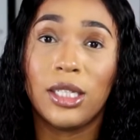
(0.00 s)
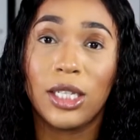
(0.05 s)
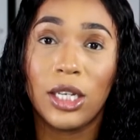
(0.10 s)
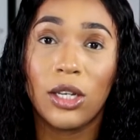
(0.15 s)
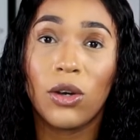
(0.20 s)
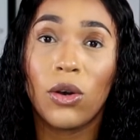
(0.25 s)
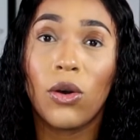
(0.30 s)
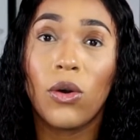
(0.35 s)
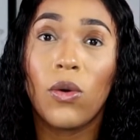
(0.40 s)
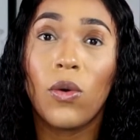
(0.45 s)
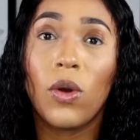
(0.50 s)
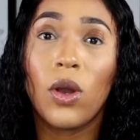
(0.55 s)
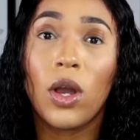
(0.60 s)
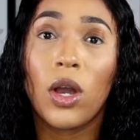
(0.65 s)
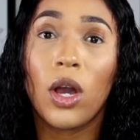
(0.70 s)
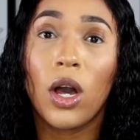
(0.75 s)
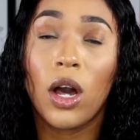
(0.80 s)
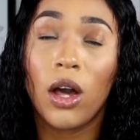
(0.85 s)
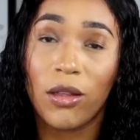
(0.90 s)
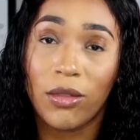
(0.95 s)
deal
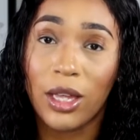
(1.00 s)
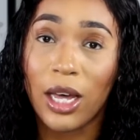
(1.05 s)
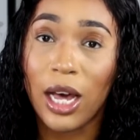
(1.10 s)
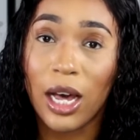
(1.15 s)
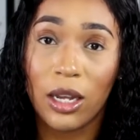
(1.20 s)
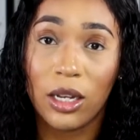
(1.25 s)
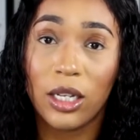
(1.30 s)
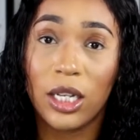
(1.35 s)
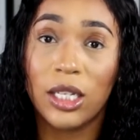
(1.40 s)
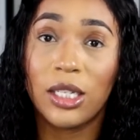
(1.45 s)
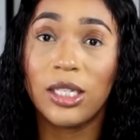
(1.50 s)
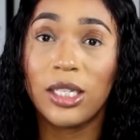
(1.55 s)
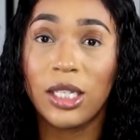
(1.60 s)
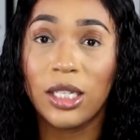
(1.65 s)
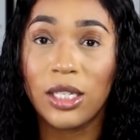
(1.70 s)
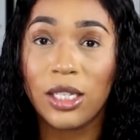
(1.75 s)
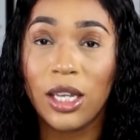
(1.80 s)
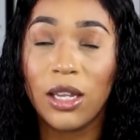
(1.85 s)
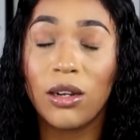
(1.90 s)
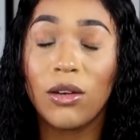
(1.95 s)
of the holiday
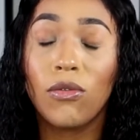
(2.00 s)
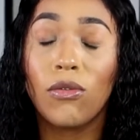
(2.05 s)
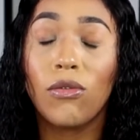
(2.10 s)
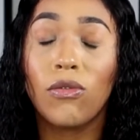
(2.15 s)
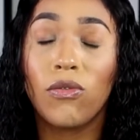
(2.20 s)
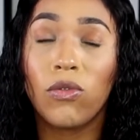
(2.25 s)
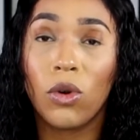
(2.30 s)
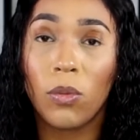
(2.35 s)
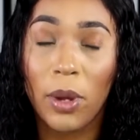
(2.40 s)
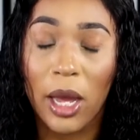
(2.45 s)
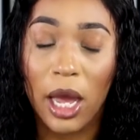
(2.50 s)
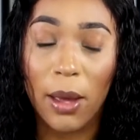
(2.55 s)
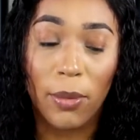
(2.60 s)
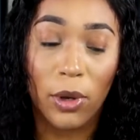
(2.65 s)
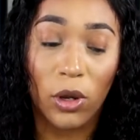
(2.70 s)
season for Pat